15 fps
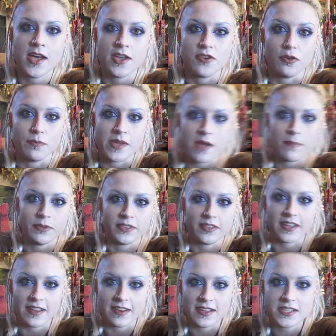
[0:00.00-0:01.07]
you'll be able to
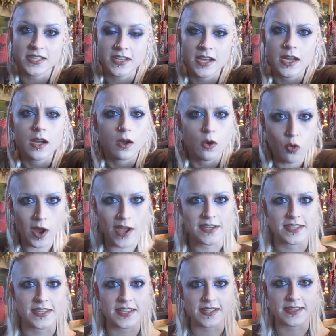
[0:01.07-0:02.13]
get it
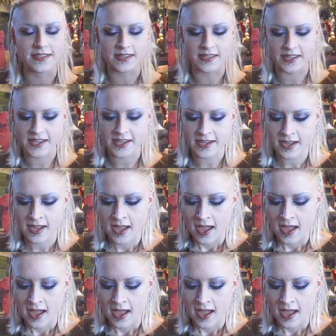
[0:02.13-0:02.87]
quite easily.